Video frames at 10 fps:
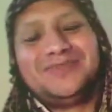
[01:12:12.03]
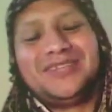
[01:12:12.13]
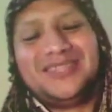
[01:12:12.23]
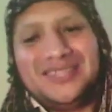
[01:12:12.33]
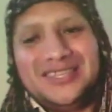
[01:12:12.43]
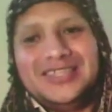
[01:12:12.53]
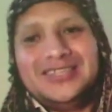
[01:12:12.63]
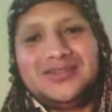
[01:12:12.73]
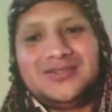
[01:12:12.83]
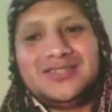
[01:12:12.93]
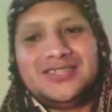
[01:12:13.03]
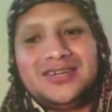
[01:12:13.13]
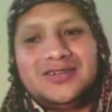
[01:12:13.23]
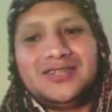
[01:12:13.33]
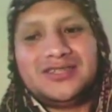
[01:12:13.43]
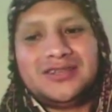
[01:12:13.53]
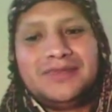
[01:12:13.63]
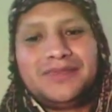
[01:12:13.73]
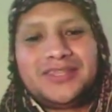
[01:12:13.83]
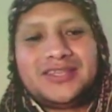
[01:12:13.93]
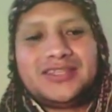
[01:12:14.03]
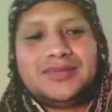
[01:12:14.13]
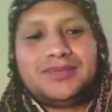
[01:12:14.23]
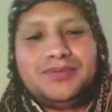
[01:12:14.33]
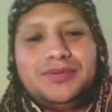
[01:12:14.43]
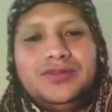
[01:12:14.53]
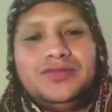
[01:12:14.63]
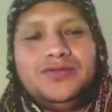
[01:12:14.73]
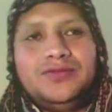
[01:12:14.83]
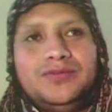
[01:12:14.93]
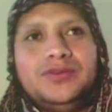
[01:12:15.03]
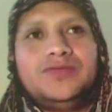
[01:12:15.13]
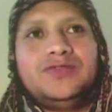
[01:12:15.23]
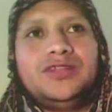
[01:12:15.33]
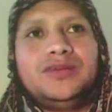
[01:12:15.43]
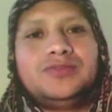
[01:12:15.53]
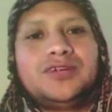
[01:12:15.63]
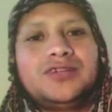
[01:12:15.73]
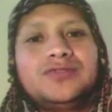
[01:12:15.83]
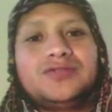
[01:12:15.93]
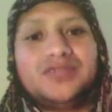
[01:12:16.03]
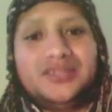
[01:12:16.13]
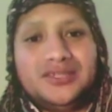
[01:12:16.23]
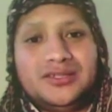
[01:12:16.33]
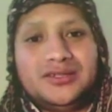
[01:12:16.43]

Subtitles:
But the energy of the jungle is such a beautiful, beautiful laboratory.